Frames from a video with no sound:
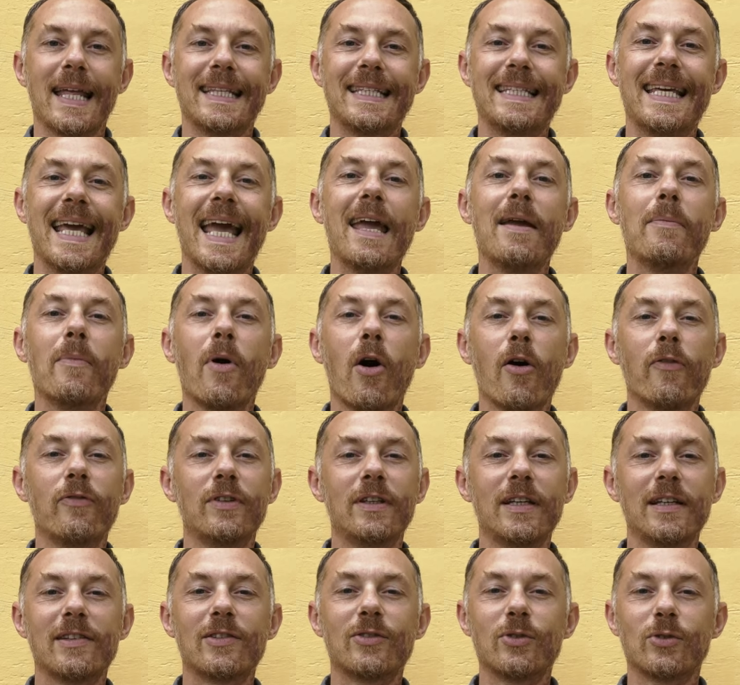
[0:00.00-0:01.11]
The aim of
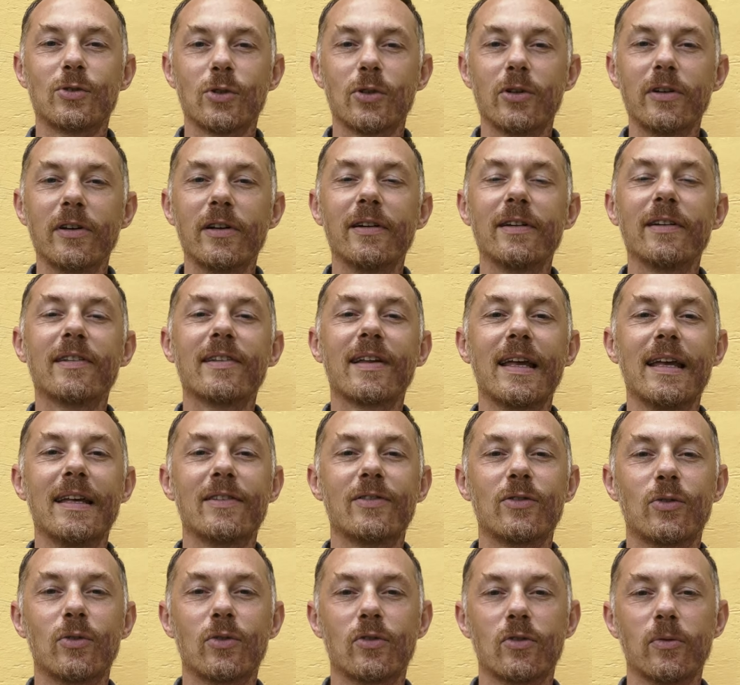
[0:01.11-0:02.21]
these tutorials
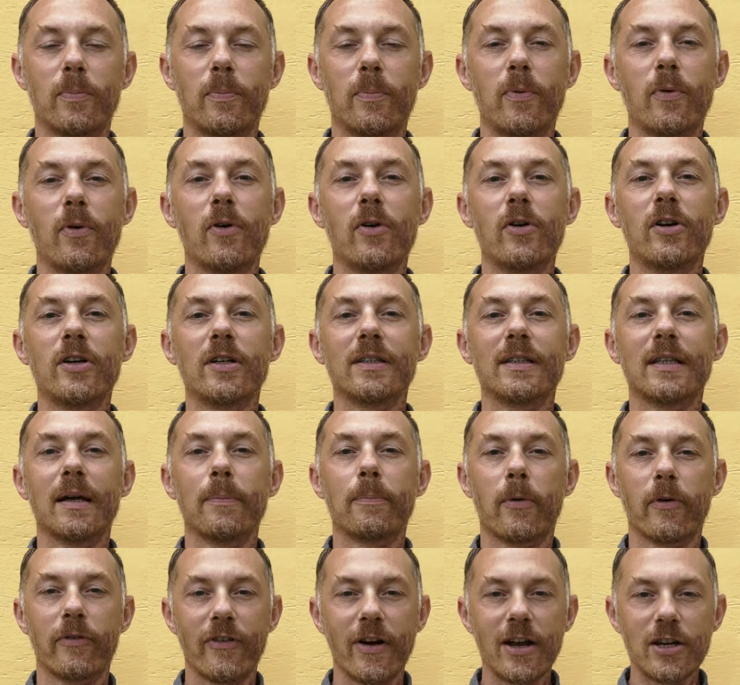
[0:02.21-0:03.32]
is to support
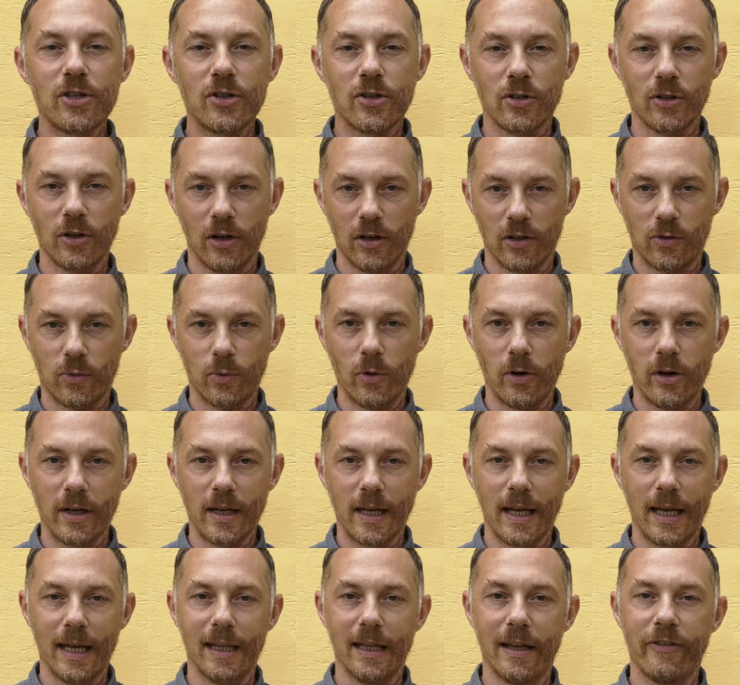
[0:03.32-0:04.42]
professionals
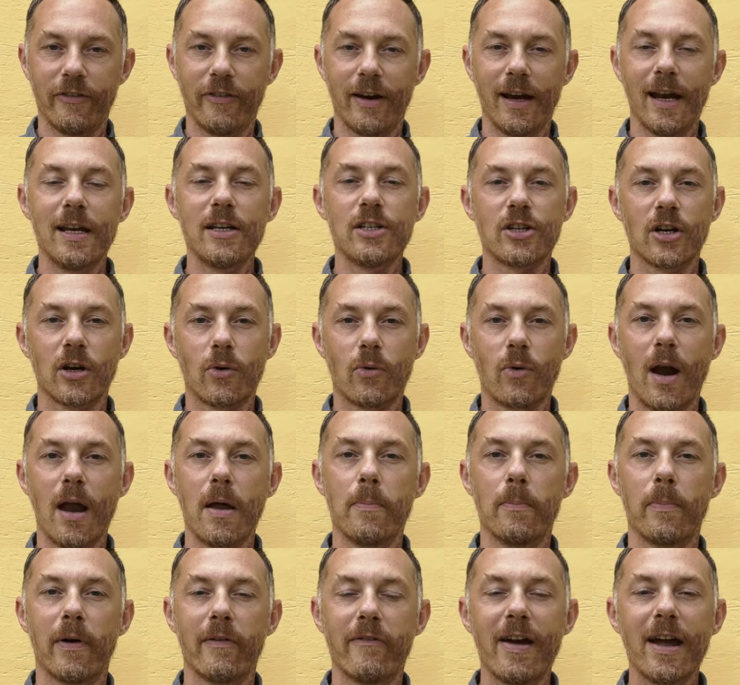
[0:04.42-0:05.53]
working in the financial
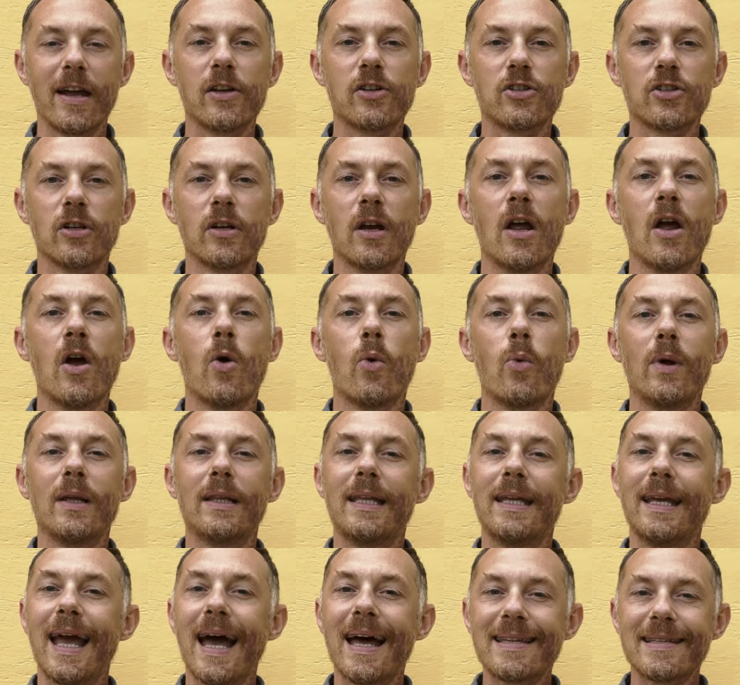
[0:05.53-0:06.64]
crime prevention with
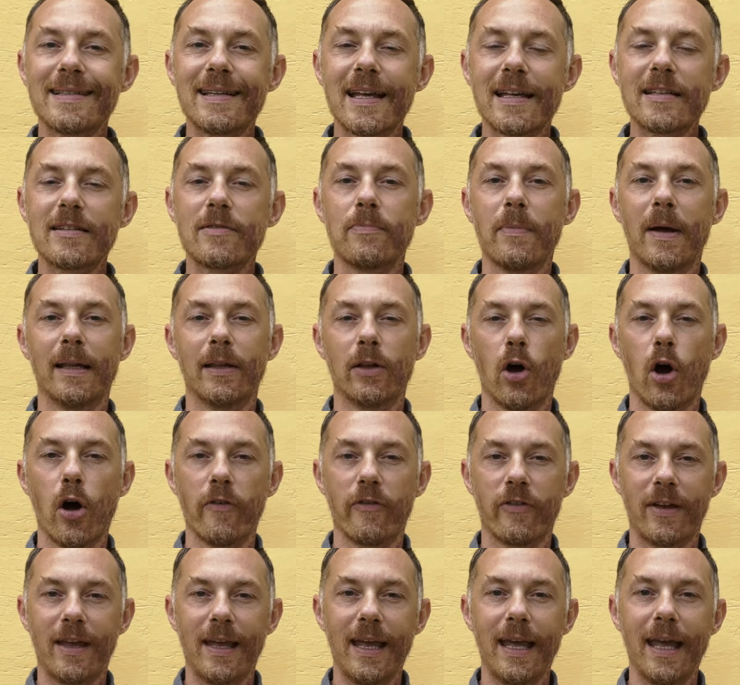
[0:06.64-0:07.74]
the assessment
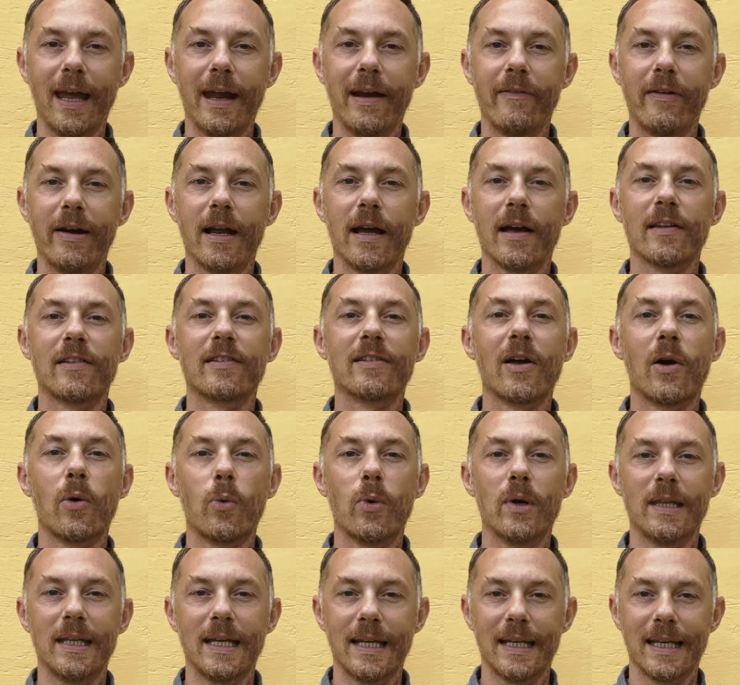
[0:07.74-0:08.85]
of key areas
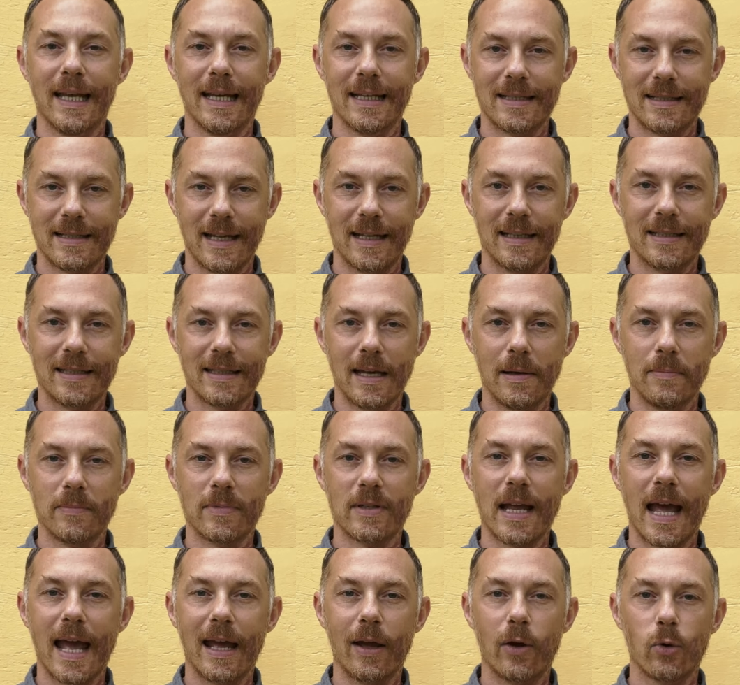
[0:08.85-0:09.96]
within
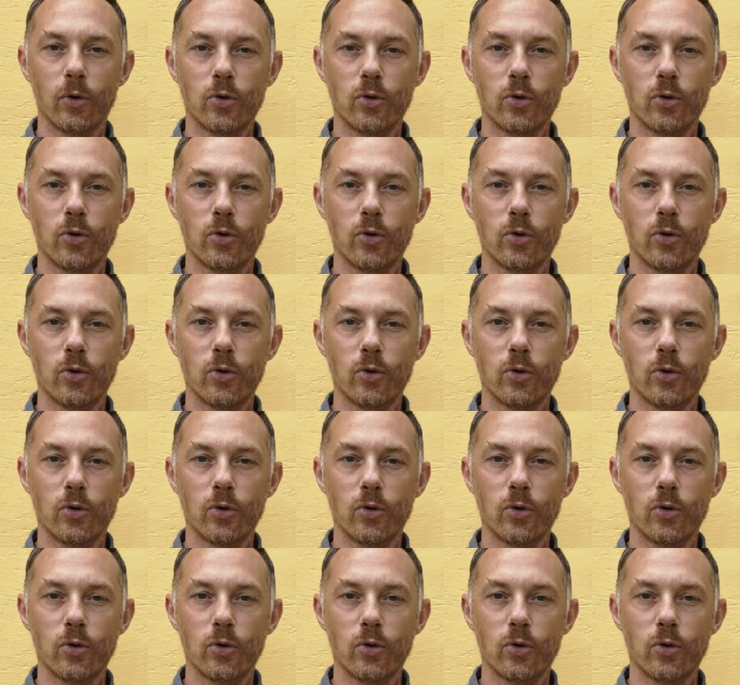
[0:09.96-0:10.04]
systems and